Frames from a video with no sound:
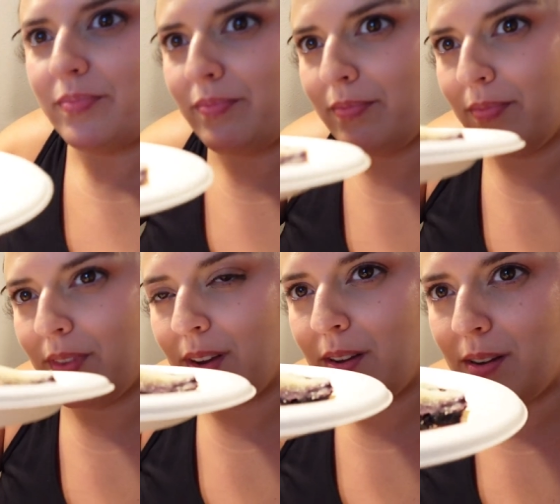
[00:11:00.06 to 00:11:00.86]
is
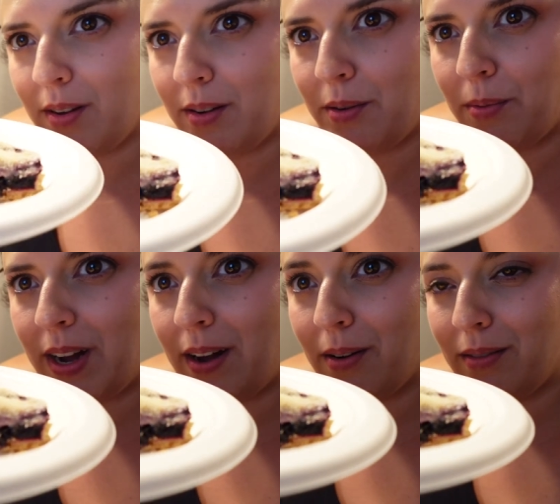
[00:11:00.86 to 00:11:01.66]
stacked.
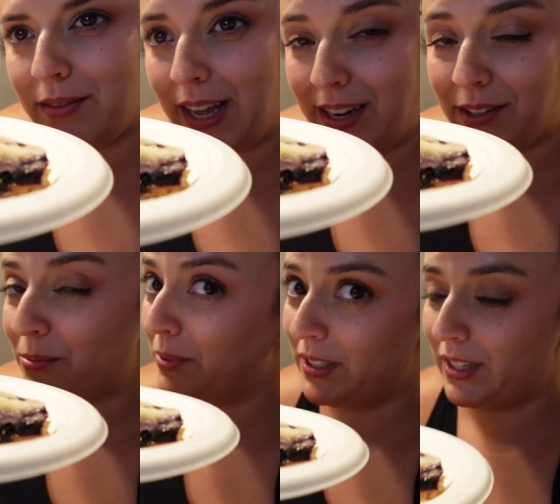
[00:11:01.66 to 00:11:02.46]
Wow, that is
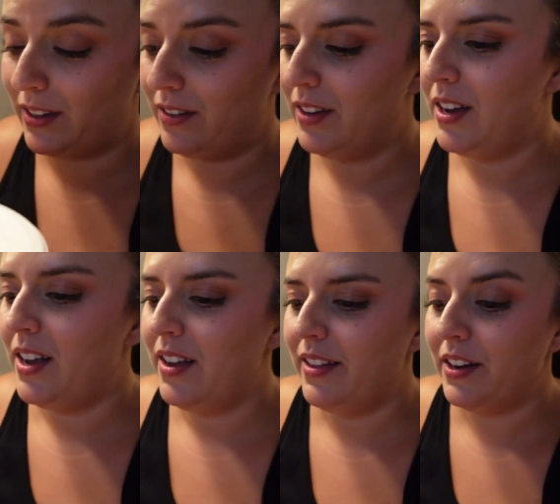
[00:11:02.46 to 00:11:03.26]
really,
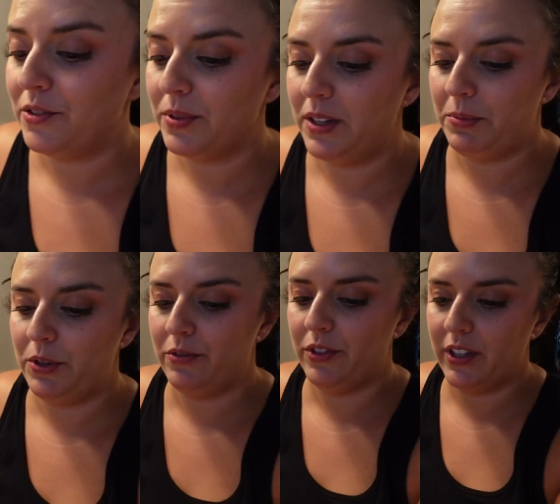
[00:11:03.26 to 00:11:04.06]
that is really
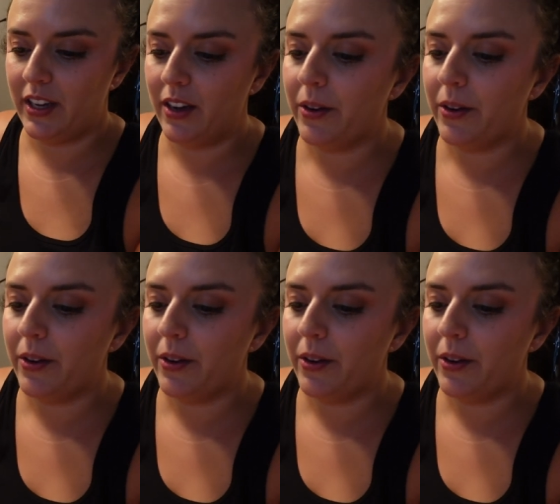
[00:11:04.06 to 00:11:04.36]
beautiful looking.